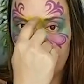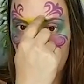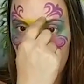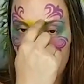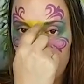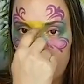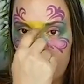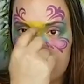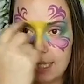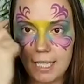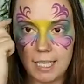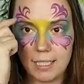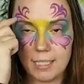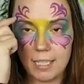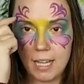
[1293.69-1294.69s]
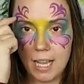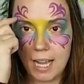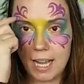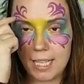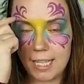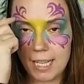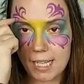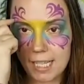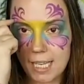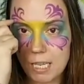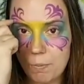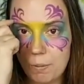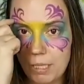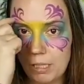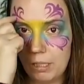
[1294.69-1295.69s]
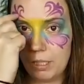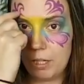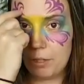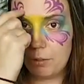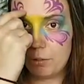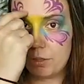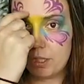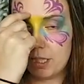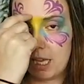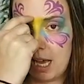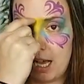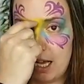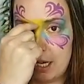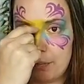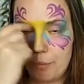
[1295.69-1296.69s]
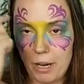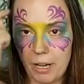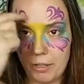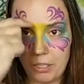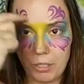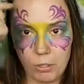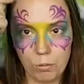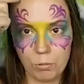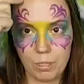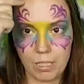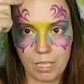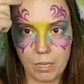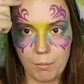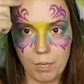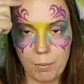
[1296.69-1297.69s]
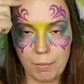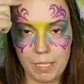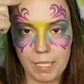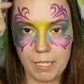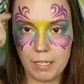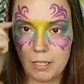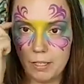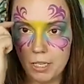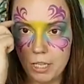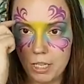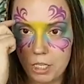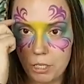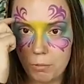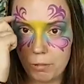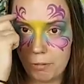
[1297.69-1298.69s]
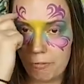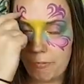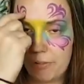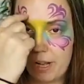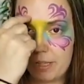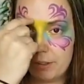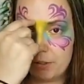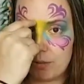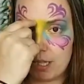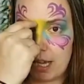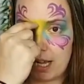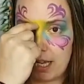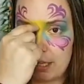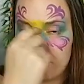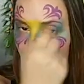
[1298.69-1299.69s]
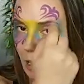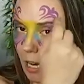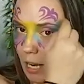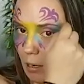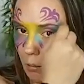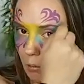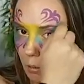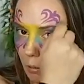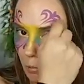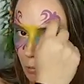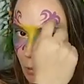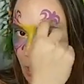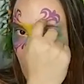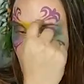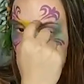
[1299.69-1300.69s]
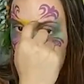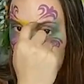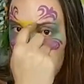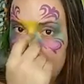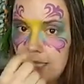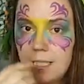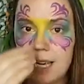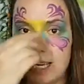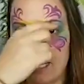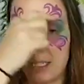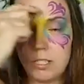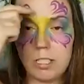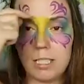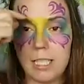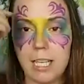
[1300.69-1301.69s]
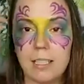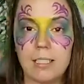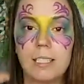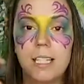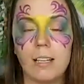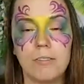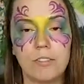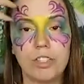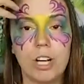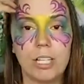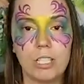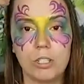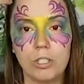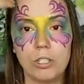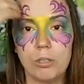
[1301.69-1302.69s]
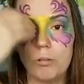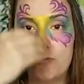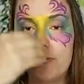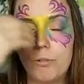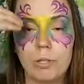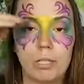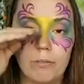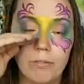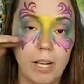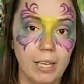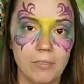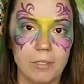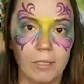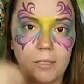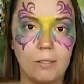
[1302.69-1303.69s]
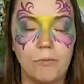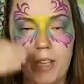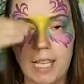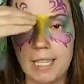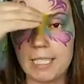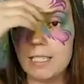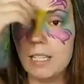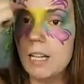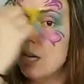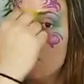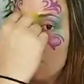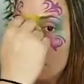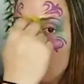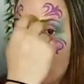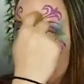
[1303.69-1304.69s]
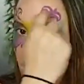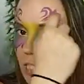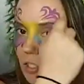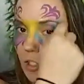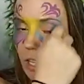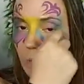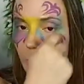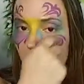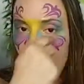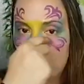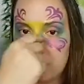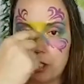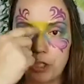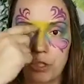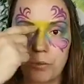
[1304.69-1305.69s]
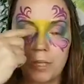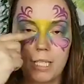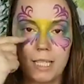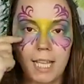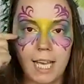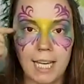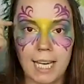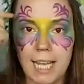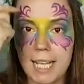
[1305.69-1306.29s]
come like this, and then keep it low to the eyebrow. You don't want to come up here. You want to follow the eyebrow around instead. Instead of trying to do 45s on the face, concentrate more on doing that